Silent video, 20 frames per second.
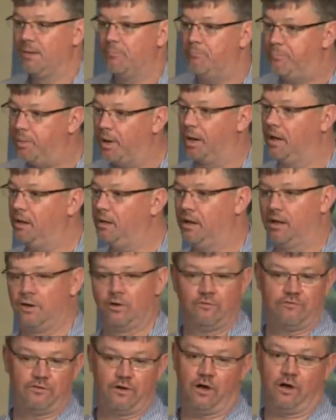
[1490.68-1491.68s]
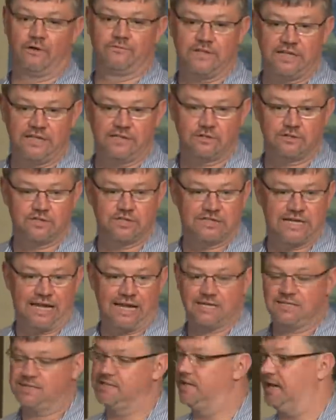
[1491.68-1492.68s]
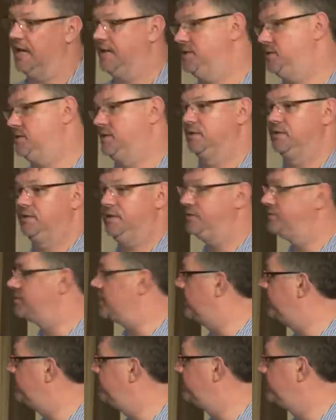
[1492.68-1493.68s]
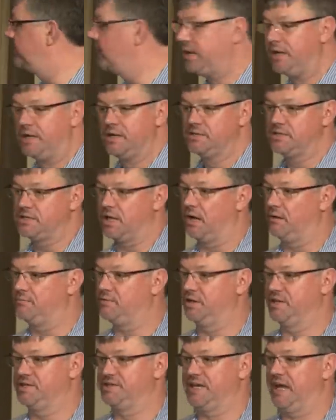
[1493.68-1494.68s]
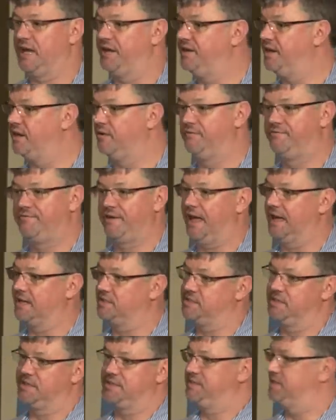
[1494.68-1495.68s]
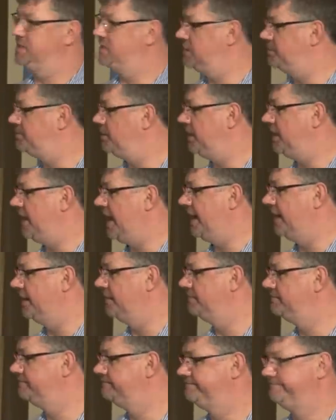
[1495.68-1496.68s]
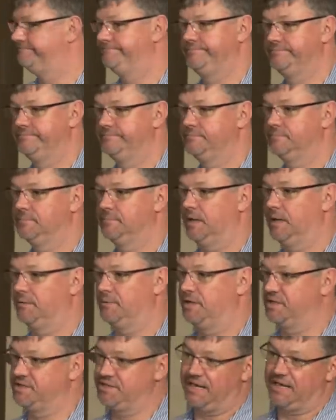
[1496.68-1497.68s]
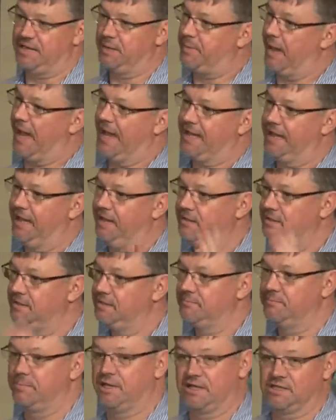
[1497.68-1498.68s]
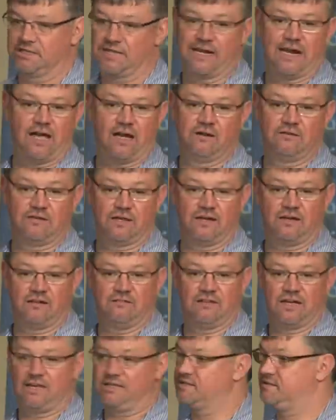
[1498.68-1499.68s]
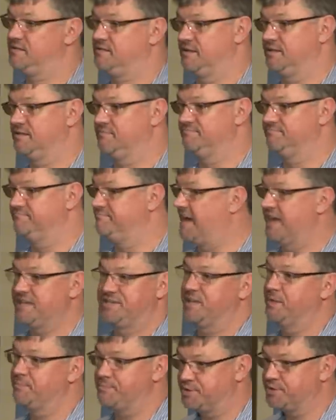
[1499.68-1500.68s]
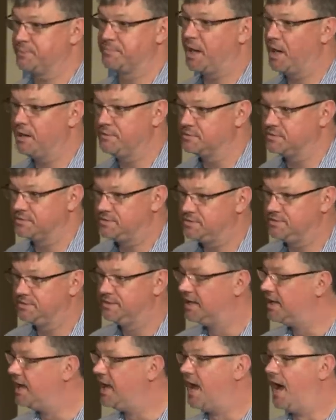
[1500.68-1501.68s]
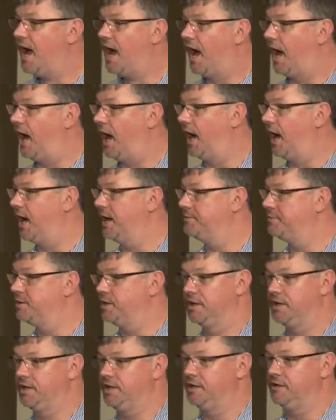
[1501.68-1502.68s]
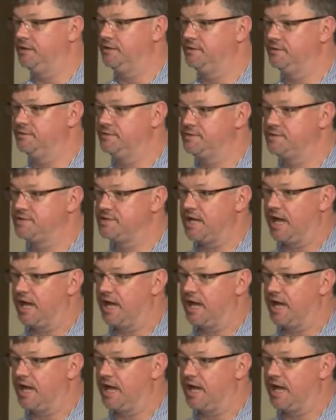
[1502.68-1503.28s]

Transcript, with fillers: But an awful lot of DDoS attacks today still use it. So I'm going to set no flags in a T C P header. I'm going to send a packet because I know that it can mess up some hosts. I'm going to use